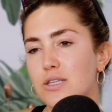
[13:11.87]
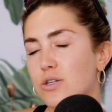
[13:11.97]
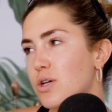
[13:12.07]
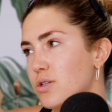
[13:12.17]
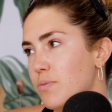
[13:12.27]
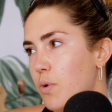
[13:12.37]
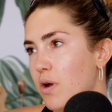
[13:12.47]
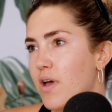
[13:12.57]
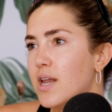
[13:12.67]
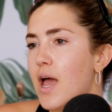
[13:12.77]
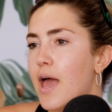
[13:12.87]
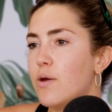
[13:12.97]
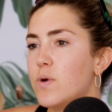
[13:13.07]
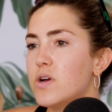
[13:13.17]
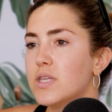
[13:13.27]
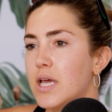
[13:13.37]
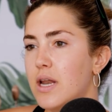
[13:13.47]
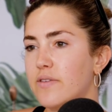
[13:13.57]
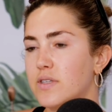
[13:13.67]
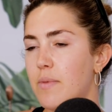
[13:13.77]
They're so supportive. And weirdly
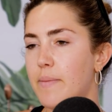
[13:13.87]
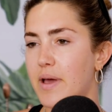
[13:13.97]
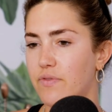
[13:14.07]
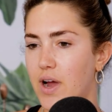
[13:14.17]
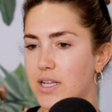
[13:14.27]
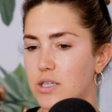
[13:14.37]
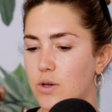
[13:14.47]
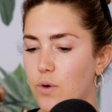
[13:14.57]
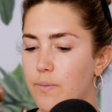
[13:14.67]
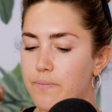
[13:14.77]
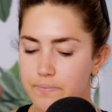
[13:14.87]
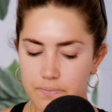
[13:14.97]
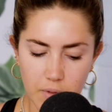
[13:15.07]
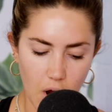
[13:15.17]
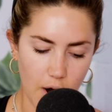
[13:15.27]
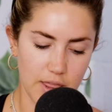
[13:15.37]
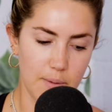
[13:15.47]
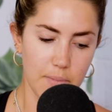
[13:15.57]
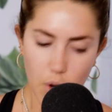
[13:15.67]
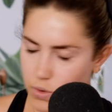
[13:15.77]
enough, some of my friends who are in the
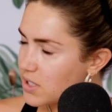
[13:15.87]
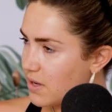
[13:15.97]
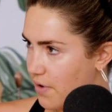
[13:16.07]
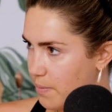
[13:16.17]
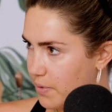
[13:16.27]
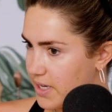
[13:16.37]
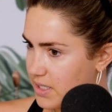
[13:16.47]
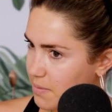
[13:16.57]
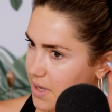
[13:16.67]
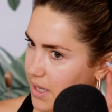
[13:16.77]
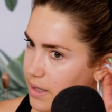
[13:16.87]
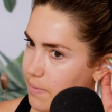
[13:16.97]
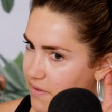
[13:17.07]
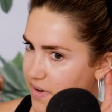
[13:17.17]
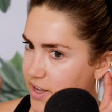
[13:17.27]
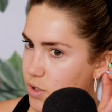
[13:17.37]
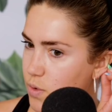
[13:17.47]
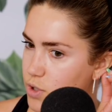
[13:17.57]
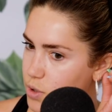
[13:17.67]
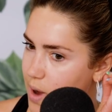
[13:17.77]
most different place to me, like my friends
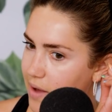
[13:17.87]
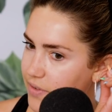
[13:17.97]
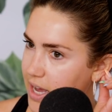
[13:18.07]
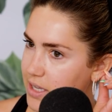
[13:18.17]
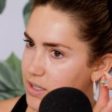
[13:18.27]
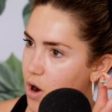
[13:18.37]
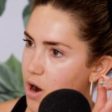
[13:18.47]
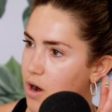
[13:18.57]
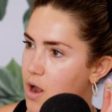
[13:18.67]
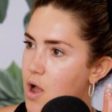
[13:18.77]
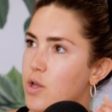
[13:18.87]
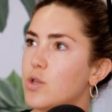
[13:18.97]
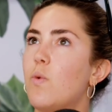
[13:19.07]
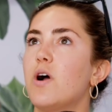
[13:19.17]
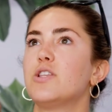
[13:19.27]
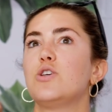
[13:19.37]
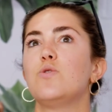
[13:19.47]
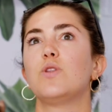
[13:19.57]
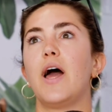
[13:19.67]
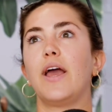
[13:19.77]
who do have kids, are the ones
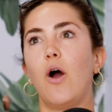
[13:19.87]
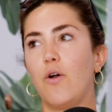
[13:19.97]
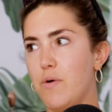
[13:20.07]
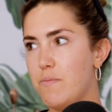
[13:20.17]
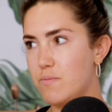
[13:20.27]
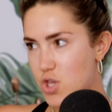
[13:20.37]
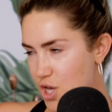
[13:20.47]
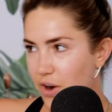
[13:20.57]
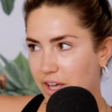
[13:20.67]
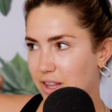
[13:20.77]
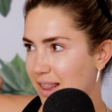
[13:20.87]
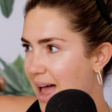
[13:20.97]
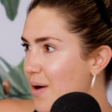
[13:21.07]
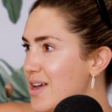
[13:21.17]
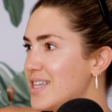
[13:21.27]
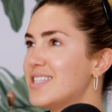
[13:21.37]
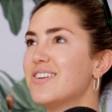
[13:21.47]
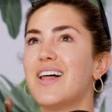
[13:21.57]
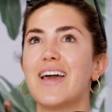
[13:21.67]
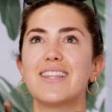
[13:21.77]
who are cheering the loudest. They're
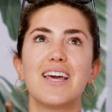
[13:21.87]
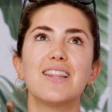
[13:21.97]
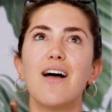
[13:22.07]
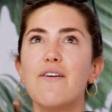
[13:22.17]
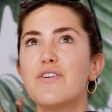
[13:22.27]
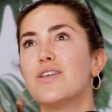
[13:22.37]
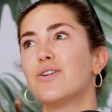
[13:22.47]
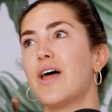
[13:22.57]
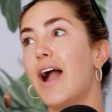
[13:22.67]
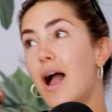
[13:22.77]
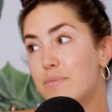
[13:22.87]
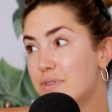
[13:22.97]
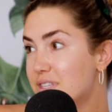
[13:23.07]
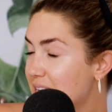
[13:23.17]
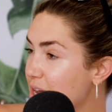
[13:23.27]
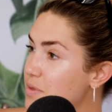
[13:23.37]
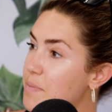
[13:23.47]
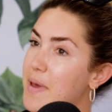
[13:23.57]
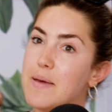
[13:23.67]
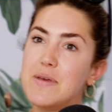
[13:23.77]
they love it. They're like, I'm sitting here with a
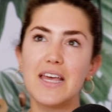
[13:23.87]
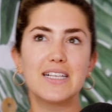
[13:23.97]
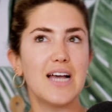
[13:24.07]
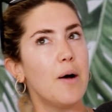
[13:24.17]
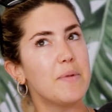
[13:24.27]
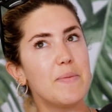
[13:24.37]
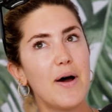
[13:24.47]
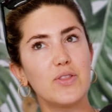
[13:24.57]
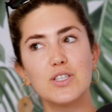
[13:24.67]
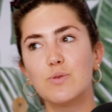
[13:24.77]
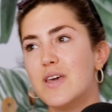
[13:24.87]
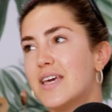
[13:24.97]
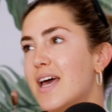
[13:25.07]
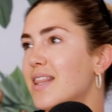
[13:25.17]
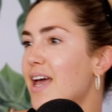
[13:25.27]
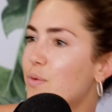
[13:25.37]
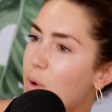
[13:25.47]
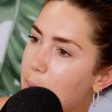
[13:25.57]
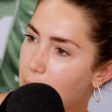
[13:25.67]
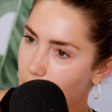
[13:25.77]
baby, tell me about this weekend,
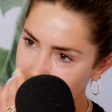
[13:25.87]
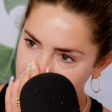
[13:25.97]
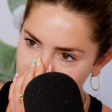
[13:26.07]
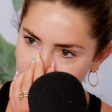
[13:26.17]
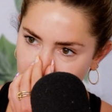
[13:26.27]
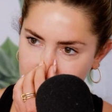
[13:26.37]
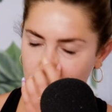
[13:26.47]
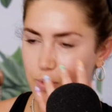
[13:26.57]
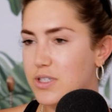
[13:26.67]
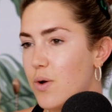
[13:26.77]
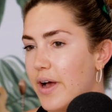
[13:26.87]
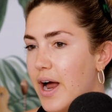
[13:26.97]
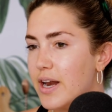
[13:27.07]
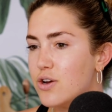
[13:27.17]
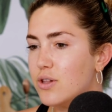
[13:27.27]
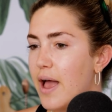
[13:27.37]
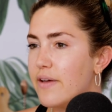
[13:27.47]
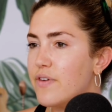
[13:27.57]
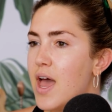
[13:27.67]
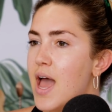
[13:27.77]
what party did you go to, what's going on in your life?